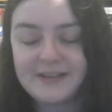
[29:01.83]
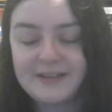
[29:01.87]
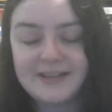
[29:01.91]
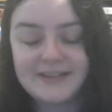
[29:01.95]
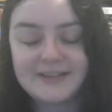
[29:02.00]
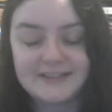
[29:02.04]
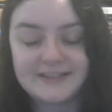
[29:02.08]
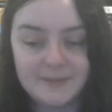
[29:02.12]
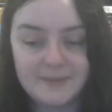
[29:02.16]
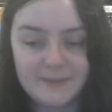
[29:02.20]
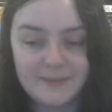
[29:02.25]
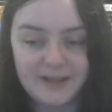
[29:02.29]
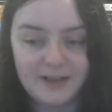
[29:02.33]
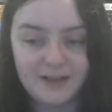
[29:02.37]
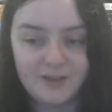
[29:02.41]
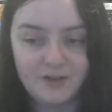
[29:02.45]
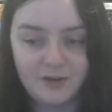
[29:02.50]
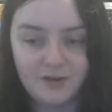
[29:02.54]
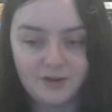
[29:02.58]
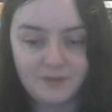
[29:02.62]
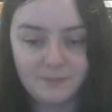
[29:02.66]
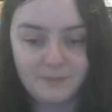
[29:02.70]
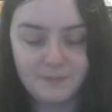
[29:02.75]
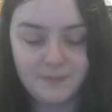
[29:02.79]
It's going to be a
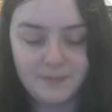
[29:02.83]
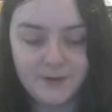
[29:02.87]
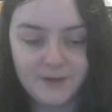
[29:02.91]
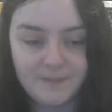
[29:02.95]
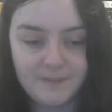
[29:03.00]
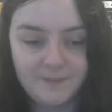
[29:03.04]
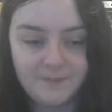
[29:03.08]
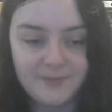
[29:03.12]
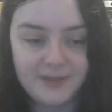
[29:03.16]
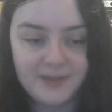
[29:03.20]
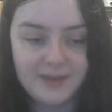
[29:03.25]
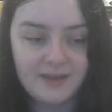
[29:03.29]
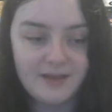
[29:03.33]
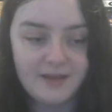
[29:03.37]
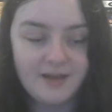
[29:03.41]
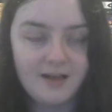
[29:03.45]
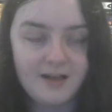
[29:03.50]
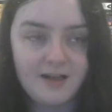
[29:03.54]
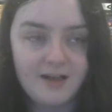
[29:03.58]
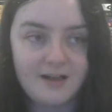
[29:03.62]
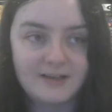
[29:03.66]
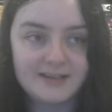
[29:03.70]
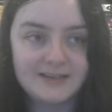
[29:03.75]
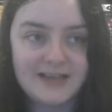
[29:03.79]
lot, but
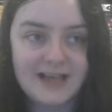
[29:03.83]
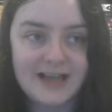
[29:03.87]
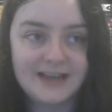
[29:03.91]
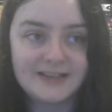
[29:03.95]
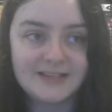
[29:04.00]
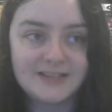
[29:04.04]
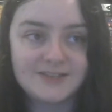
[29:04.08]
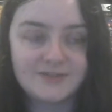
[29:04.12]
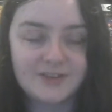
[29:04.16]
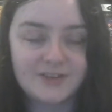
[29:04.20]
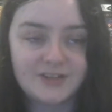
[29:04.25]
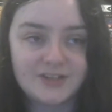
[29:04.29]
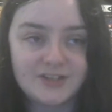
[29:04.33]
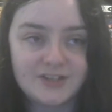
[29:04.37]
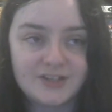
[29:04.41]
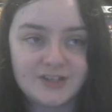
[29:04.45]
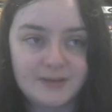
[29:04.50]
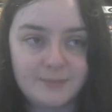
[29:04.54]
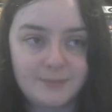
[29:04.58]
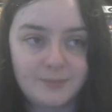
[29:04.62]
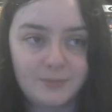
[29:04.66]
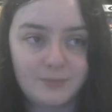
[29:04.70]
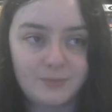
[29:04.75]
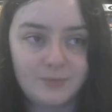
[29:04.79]
Tally's
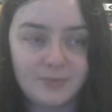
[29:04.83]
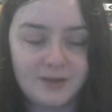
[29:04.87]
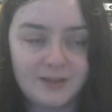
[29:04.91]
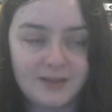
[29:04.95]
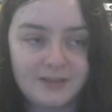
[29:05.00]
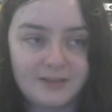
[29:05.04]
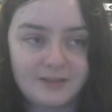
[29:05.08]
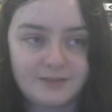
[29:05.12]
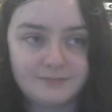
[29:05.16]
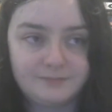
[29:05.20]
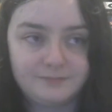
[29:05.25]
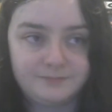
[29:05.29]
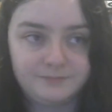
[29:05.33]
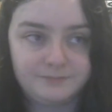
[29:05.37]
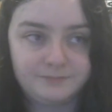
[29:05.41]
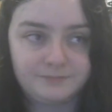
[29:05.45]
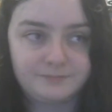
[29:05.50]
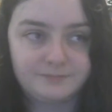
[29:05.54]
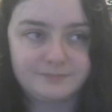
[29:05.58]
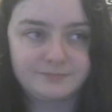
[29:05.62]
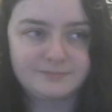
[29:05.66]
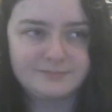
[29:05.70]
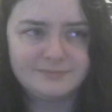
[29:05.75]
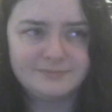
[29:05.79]
friendship with
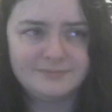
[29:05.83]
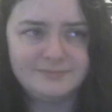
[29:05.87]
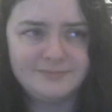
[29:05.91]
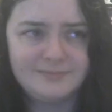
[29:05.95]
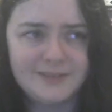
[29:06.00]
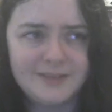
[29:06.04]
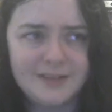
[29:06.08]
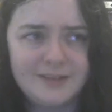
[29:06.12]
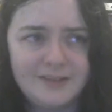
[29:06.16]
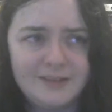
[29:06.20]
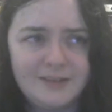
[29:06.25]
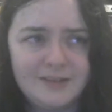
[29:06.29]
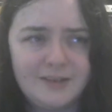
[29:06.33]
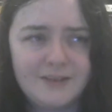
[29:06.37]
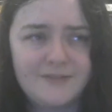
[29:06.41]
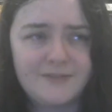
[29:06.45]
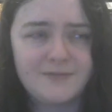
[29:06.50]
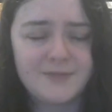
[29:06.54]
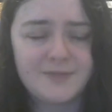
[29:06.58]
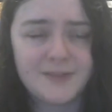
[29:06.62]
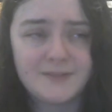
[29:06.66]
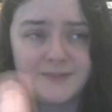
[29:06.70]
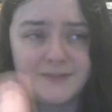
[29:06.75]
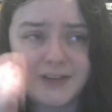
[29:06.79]
oh,
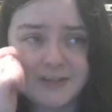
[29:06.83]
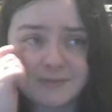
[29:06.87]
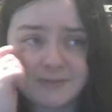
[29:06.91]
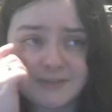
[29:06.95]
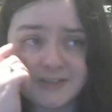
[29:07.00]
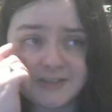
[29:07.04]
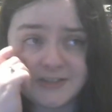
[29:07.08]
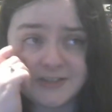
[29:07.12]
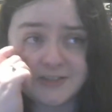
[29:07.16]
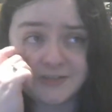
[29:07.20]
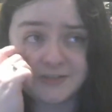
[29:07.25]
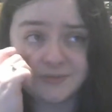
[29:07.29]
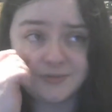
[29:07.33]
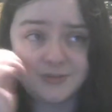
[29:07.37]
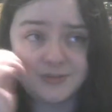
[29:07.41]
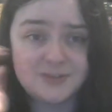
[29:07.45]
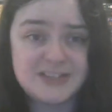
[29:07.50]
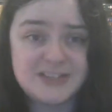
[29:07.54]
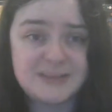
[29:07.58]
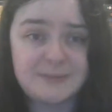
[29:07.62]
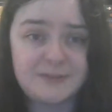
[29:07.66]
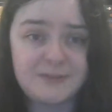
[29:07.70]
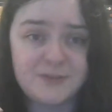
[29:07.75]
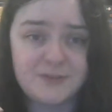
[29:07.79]
the vice president's
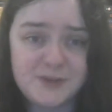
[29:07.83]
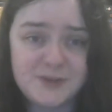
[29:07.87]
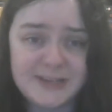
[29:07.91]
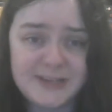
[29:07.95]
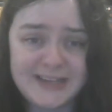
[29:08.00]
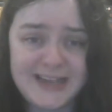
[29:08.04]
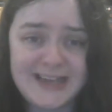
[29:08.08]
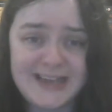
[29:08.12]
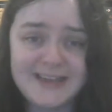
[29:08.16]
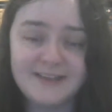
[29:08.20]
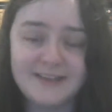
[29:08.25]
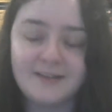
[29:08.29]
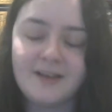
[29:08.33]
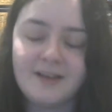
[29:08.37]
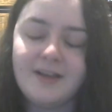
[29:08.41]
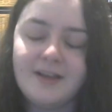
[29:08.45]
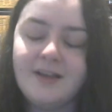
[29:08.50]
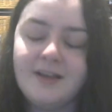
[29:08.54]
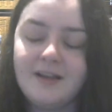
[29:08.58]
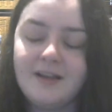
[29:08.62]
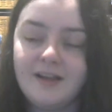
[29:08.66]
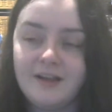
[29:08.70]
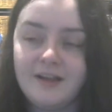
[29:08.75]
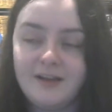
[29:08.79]
daughter's name I've forgotten again,
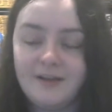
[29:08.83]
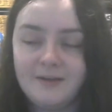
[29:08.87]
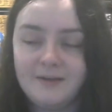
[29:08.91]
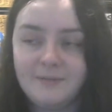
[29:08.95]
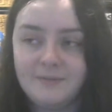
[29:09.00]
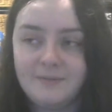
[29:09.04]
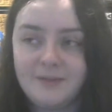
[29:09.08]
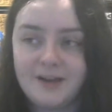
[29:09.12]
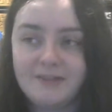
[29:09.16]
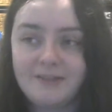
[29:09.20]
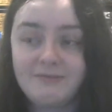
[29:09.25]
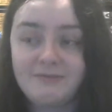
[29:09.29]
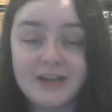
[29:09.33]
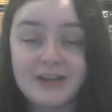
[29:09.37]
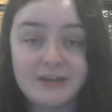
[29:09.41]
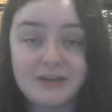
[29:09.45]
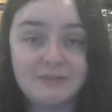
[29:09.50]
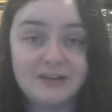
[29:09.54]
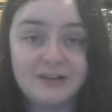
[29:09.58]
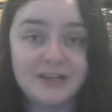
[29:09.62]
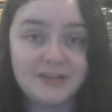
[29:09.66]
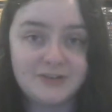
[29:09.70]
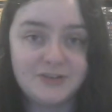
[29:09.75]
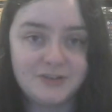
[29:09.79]
um, I really,
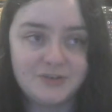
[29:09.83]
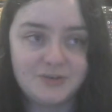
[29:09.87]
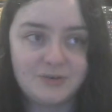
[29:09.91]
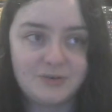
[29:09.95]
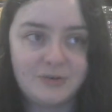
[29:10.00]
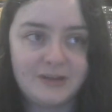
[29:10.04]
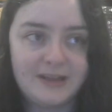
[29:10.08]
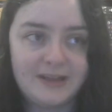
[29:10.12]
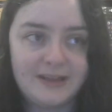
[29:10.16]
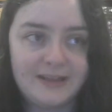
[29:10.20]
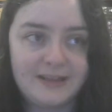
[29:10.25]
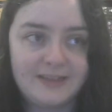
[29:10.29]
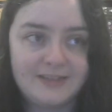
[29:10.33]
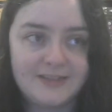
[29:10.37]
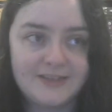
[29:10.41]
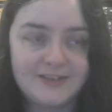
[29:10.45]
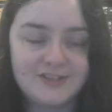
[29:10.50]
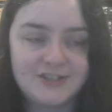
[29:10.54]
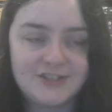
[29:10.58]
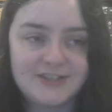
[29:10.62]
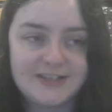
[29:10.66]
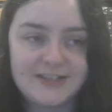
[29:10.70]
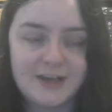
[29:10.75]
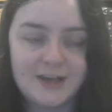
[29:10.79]
really enjoy
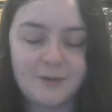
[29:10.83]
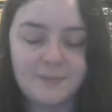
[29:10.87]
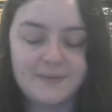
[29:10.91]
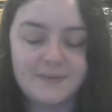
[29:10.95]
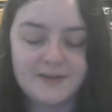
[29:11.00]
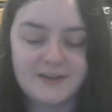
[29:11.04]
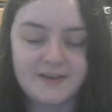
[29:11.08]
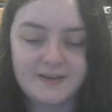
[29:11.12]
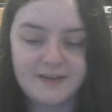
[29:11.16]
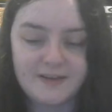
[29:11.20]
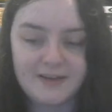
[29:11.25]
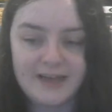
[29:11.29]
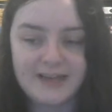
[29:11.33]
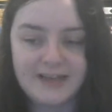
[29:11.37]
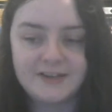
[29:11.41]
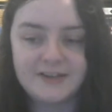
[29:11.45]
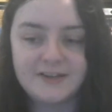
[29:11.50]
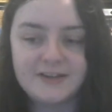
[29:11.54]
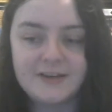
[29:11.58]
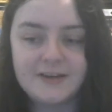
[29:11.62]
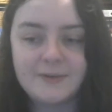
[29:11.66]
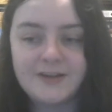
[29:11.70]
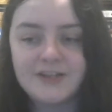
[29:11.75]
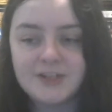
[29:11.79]
that she's helping her and
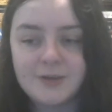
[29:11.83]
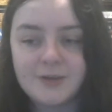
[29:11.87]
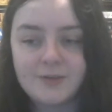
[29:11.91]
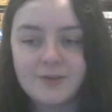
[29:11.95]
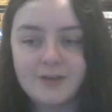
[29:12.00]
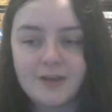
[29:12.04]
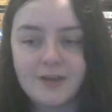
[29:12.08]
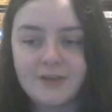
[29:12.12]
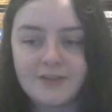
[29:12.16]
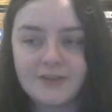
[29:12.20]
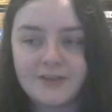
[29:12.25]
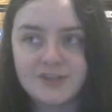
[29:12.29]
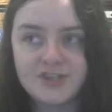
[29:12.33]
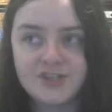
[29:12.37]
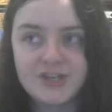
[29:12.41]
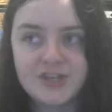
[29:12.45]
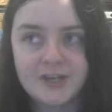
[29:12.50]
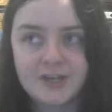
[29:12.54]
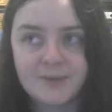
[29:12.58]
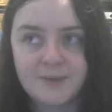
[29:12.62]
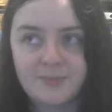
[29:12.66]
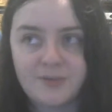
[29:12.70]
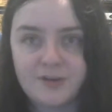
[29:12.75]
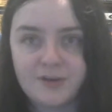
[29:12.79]
in a way showing her that she
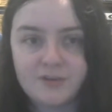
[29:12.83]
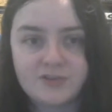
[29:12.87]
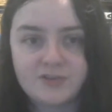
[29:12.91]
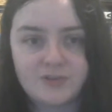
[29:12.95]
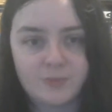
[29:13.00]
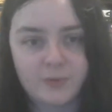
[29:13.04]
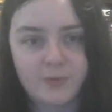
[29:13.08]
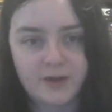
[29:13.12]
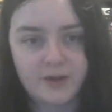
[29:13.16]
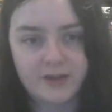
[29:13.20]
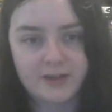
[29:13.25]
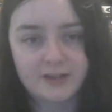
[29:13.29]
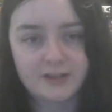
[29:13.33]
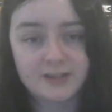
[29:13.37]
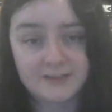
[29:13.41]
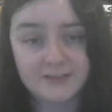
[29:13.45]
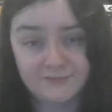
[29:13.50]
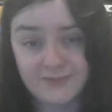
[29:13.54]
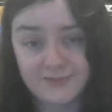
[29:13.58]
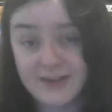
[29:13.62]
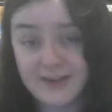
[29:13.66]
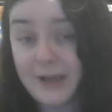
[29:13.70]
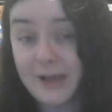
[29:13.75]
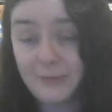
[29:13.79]
can approach the work
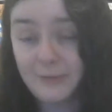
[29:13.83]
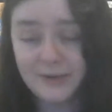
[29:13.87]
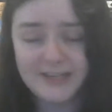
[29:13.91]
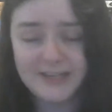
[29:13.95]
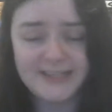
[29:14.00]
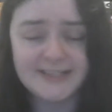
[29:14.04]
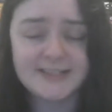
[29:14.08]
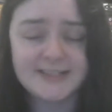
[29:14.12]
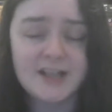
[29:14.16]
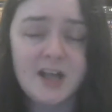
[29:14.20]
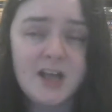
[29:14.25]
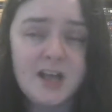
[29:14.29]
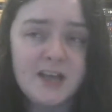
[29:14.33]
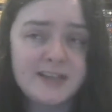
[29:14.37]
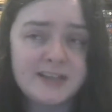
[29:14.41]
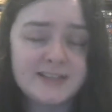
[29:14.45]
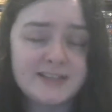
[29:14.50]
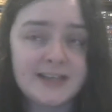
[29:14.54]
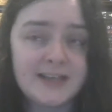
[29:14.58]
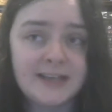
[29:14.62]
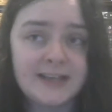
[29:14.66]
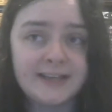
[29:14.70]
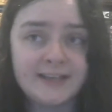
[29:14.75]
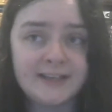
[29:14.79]
for now at least
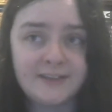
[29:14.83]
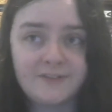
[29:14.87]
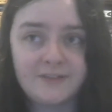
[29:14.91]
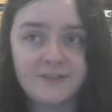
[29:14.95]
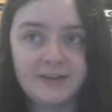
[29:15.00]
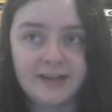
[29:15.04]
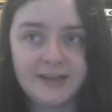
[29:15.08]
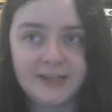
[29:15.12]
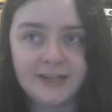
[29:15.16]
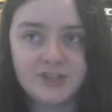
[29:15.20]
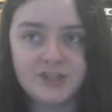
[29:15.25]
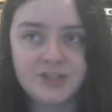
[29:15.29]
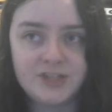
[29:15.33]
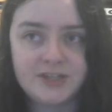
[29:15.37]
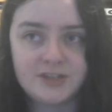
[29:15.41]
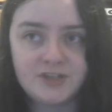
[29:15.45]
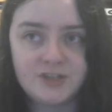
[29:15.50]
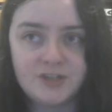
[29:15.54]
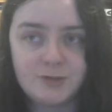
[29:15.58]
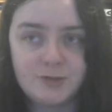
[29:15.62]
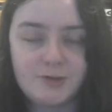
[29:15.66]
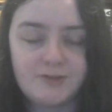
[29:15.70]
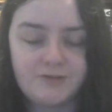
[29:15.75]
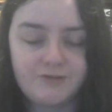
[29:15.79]
slightly differently. She
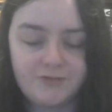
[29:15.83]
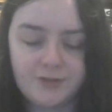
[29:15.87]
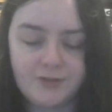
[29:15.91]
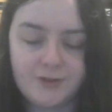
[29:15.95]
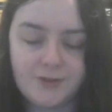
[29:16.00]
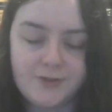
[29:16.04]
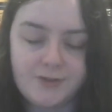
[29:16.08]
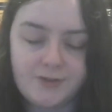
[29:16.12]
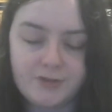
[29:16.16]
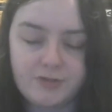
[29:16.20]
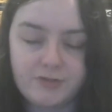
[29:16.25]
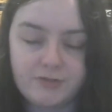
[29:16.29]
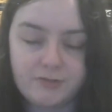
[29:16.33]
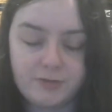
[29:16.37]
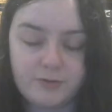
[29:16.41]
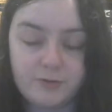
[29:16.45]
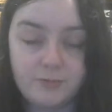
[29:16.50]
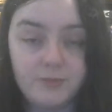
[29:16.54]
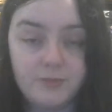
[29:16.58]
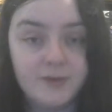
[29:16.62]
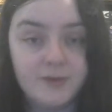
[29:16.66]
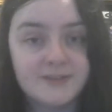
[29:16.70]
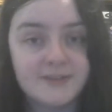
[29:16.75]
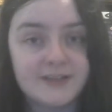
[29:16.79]
can do it
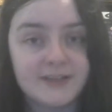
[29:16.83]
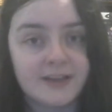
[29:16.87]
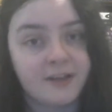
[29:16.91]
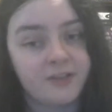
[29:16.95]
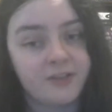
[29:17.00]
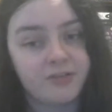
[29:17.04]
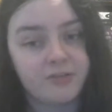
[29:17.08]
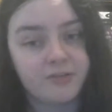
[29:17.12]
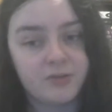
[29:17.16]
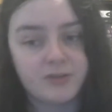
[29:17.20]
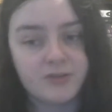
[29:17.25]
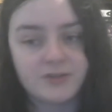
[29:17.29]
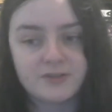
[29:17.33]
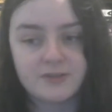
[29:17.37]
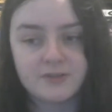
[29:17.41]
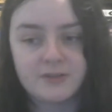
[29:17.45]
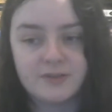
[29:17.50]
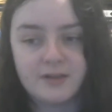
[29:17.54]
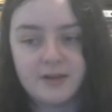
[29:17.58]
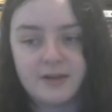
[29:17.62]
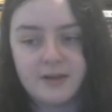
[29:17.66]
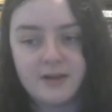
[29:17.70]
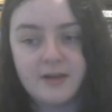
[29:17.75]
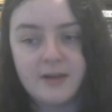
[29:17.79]
through music and through the,
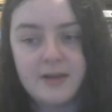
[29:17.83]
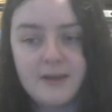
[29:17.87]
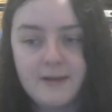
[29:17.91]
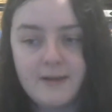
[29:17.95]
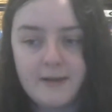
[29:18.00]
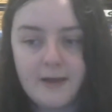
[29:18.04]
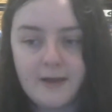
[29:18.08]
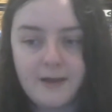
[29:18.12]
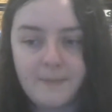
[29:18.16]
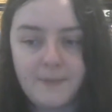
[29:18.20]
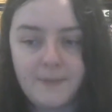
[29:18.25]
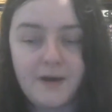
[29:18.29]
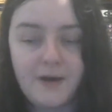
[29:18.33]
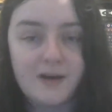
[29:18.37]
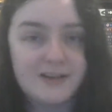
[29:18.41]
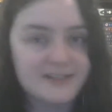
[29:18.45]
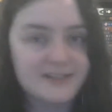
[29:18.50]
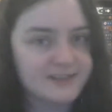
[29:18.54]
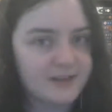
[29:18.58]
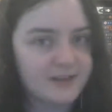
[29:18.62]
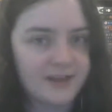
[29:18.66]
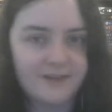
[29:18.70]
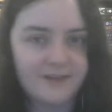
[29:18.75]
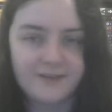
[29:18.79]
the her
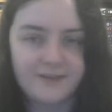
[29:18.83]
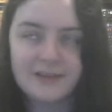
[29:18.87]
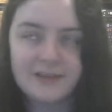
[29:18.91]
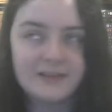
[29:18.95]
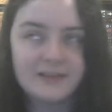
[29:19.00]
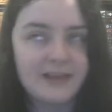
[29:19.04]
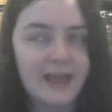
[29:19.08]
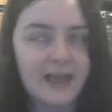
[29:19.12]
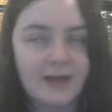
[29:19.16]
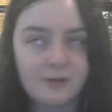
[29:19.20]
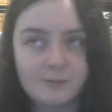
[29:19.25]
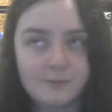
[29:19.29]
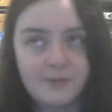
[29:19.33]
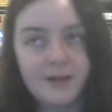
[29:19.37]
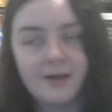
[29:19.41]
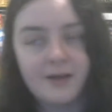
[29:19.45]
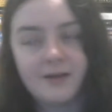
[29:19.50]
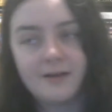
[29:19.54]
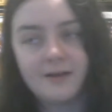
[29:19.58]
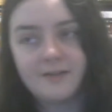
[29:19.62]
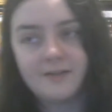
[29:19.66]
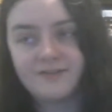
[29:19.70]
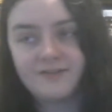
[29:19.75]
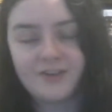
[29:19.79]
past life can help
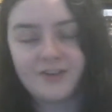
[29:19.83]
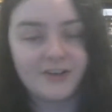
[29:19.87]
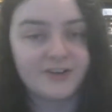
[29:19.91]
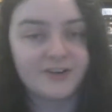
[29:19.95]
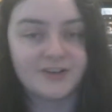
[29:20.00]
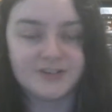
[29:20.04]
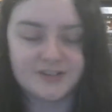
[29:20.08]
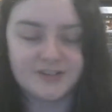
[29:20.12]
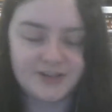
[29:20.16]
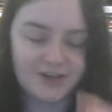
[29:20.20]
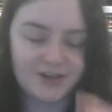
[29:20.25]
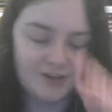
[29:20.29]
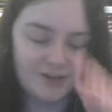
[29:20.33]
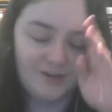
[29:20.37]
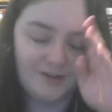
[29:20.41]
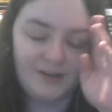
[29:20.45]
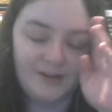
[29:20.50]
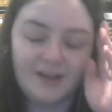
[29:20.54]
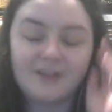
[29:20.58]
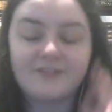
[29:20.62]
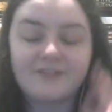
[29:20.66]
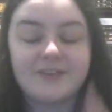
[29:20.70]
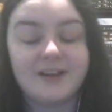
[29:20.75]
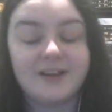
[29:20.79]
her flourish in her new
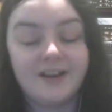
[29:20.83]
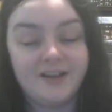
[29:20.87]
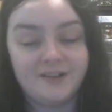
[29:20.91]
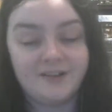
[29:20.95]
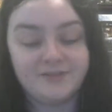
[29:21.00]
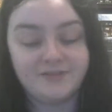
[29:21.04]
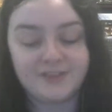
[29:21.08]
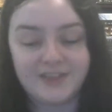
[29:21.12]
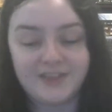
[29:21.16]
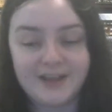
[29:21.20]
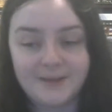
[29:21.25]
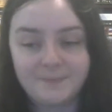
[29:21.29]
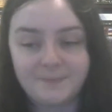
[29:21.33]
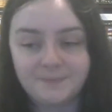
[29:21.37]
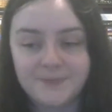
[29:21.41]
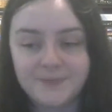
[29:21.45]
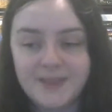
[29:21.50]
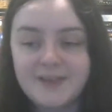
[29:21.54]
life and I loved that.